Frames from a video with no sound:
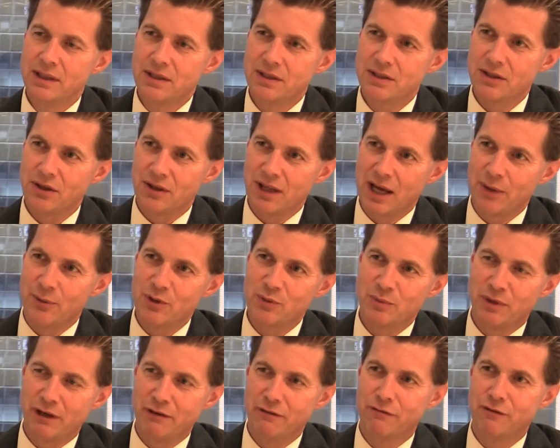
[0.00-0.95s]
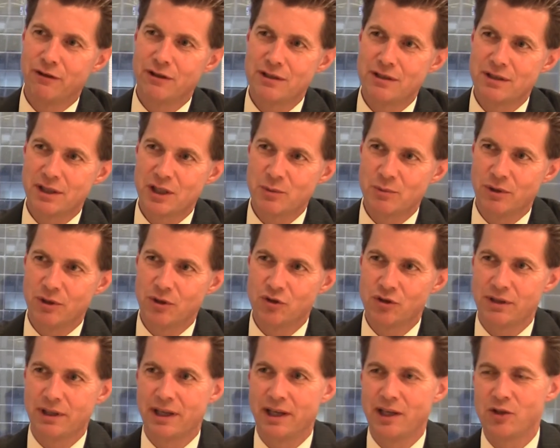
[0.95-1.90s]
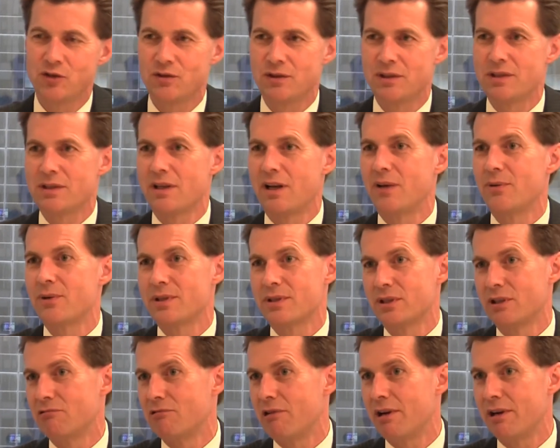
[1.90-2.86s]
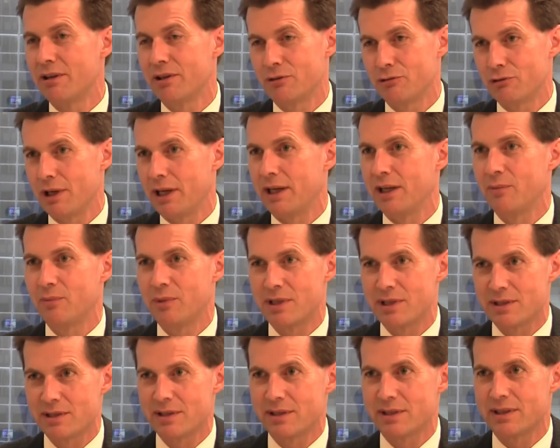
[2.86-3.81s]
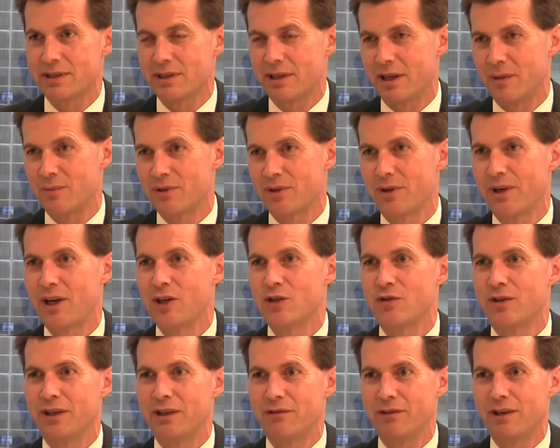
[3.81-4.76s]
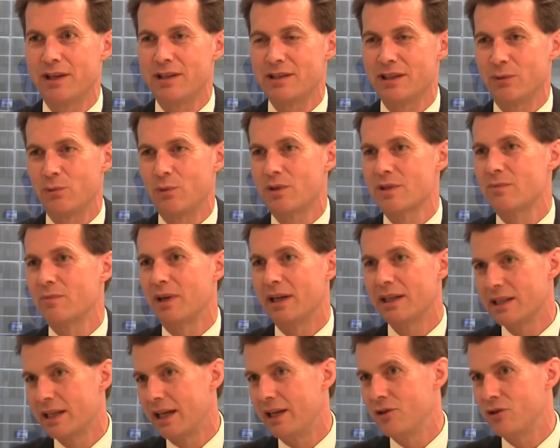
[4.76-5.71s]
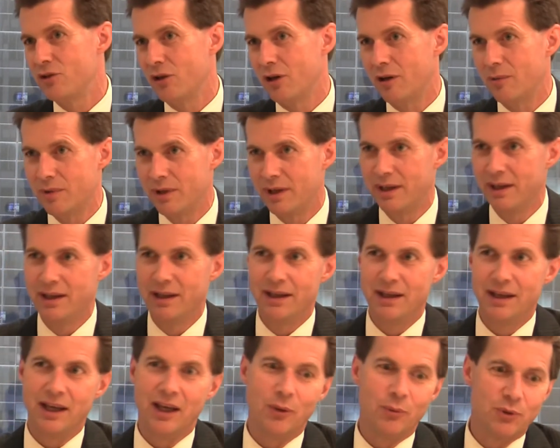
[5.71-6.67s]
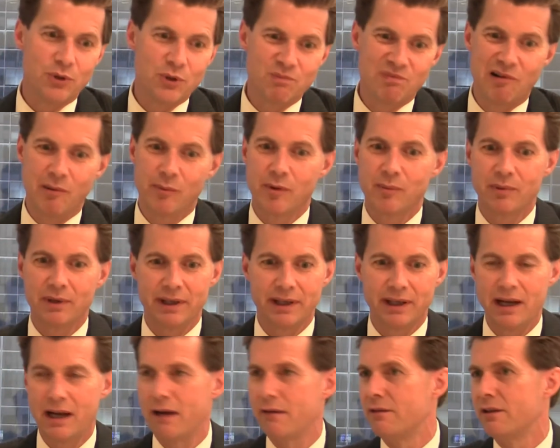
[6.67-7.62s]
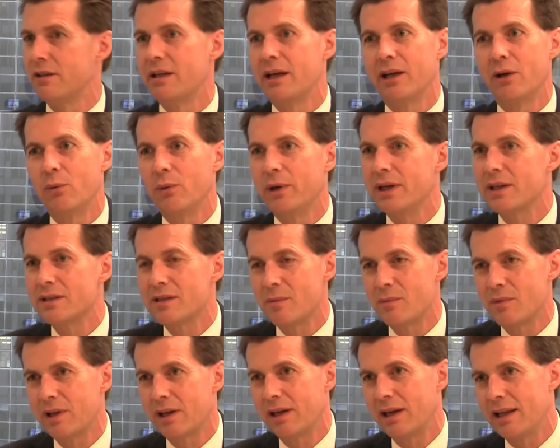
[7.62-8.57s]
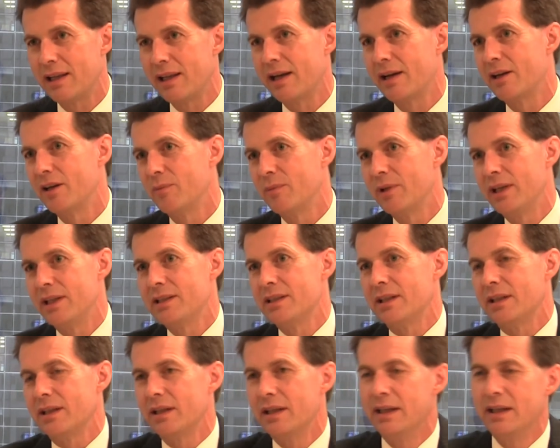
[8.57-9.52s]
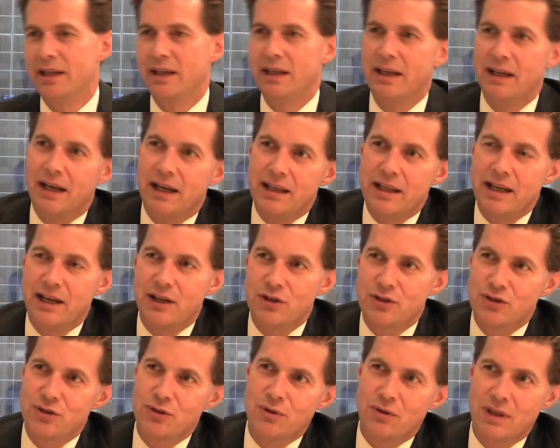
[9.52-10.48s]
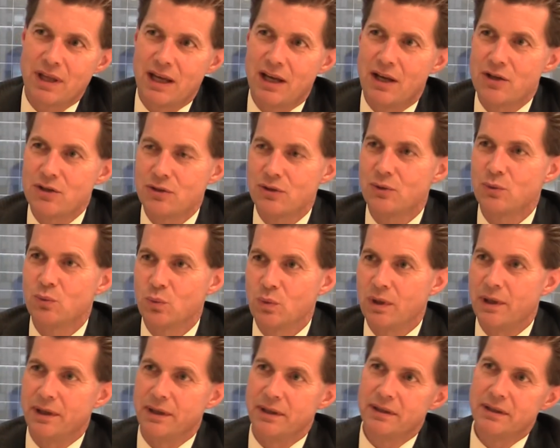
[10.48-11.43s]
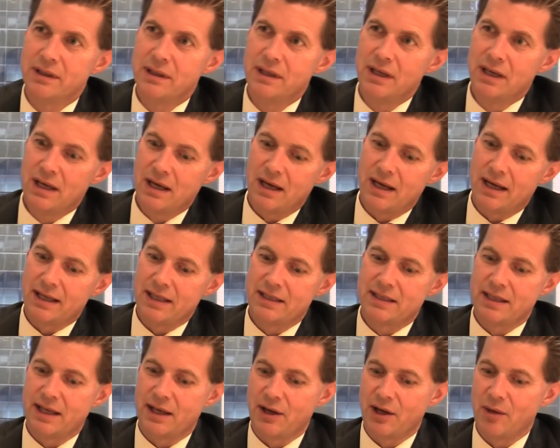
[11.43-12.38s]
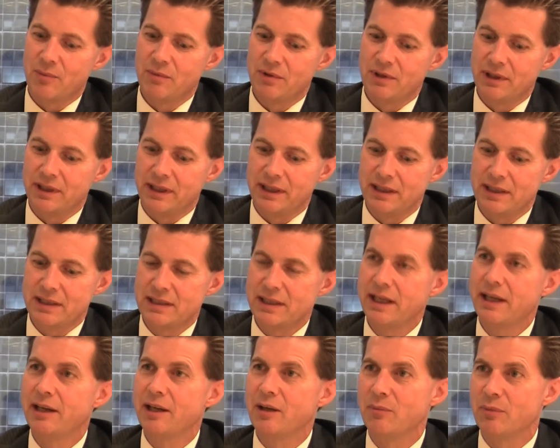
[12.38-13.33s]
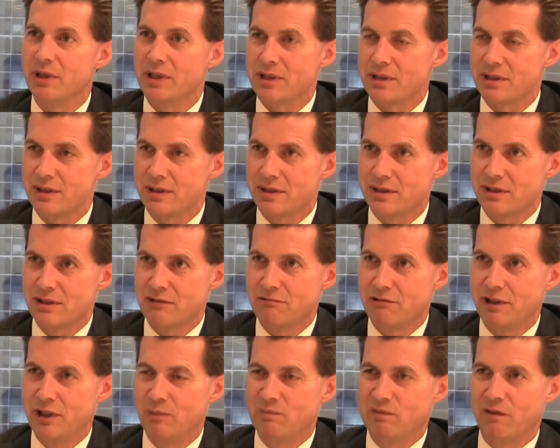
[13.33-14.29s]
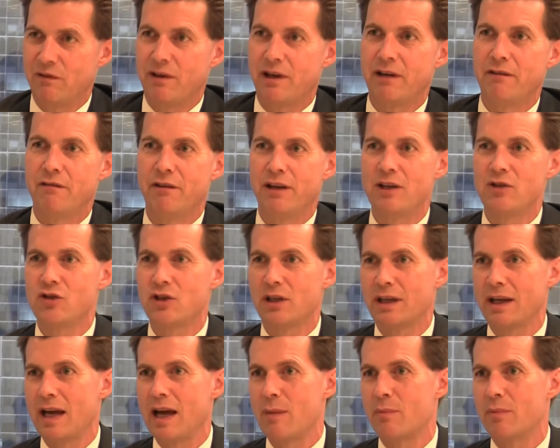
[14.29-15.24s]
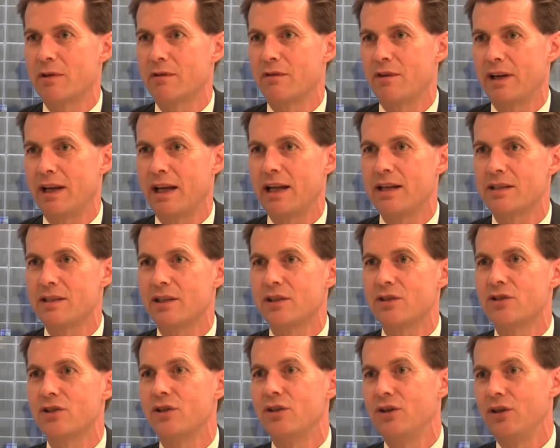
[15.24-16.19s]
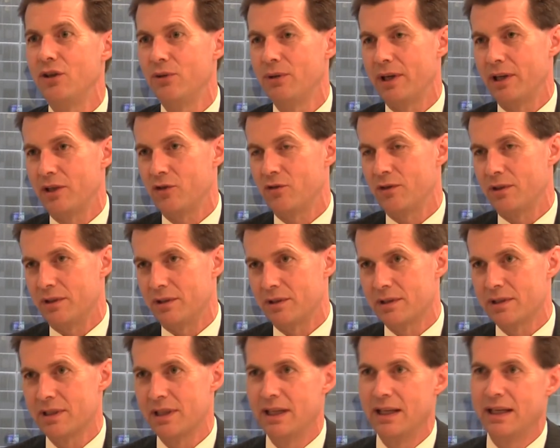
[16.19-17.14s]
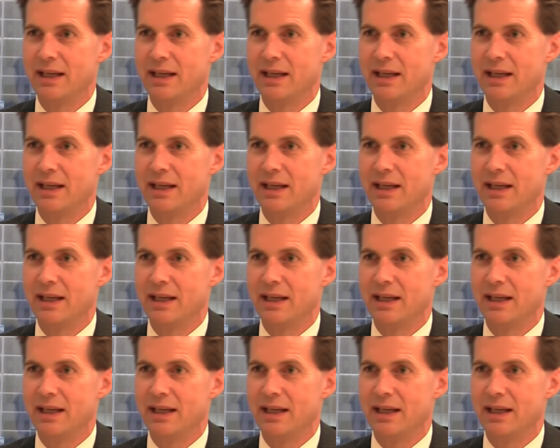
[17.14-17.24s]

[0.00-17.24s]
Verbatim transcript: So that was my first exposure to hedge funds. And I was still running the trading business at the time, so hedge fund investing wasn't my day job. It was probably half a day a week, something like that, in a meeting. And then in two thousand one, I set up the seeding business to really provide venture capital financing to new hedge funds.